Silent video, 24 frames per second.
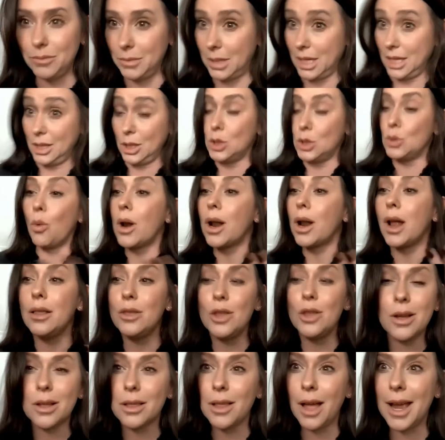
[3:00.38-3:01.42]
this is what I
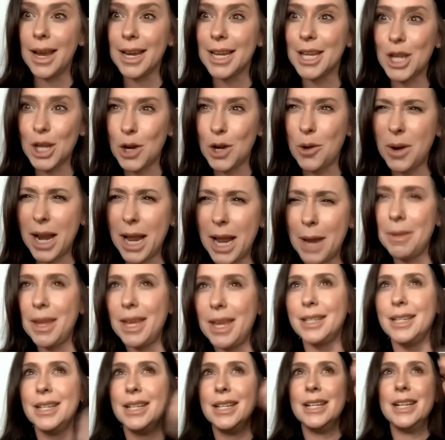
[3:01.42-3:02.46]
look like. You know what I
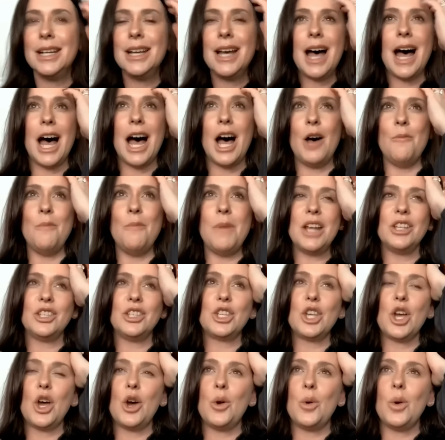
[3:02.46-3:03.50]
mean? And
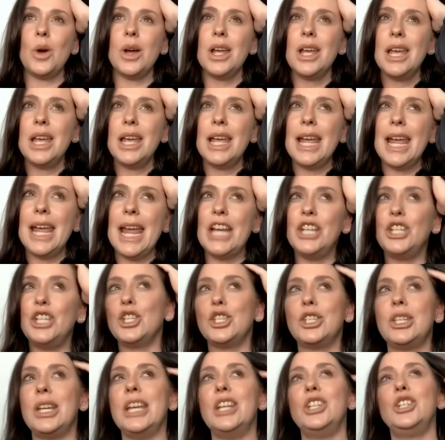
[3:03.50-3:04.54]
so it
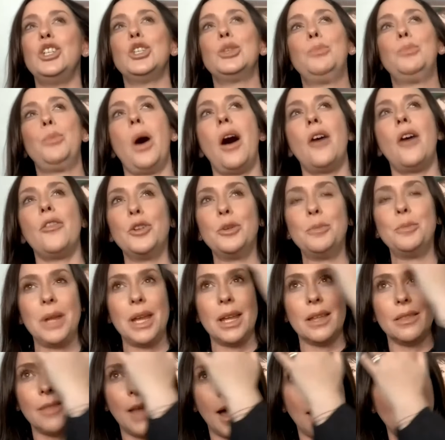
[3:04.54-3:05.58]
just bothered me
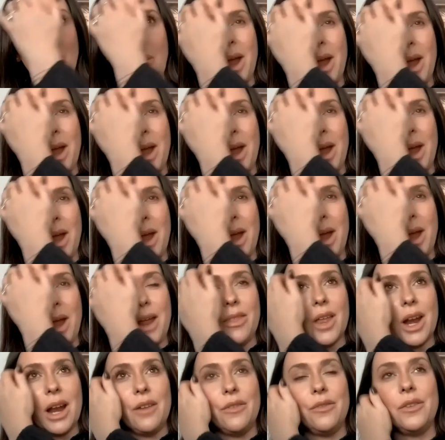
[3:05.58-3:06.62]
in that way that
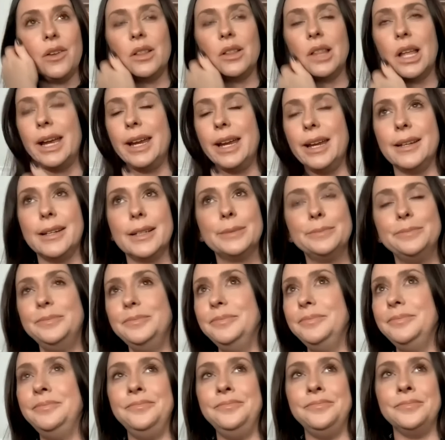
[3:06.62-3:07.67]
I feel like
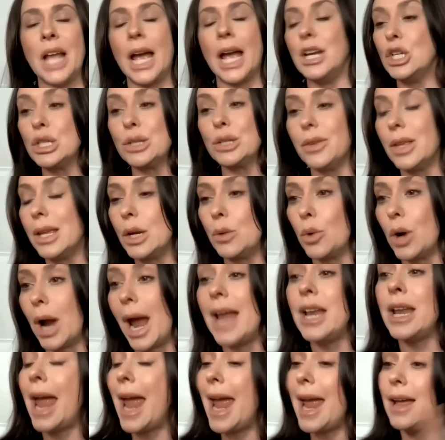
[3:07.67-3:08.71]
we're,
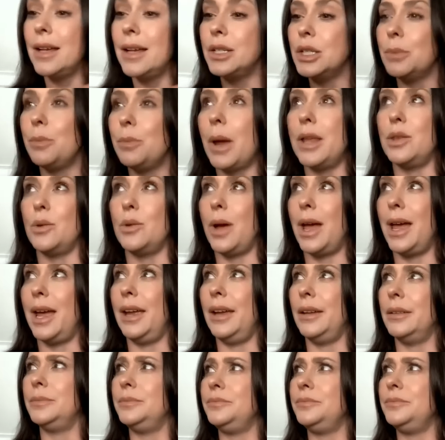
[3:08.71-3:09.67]
and by the way,